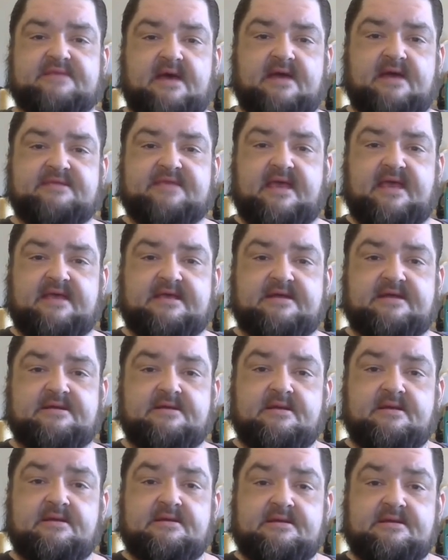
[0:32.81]
I take
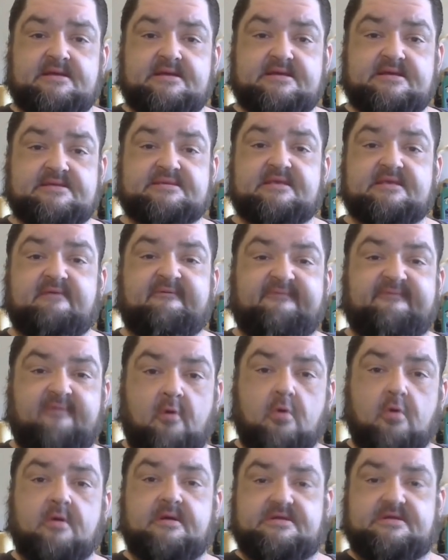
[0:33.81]
it, is
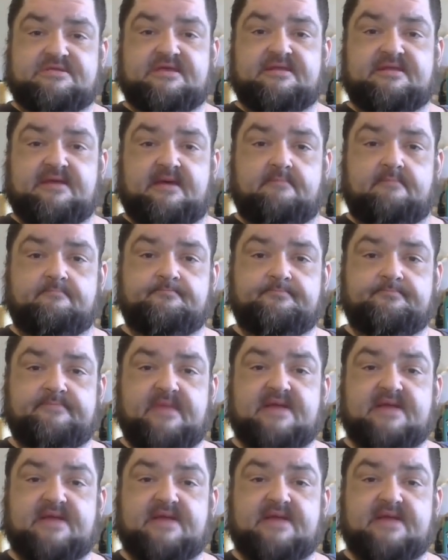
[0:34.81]
foreign to them.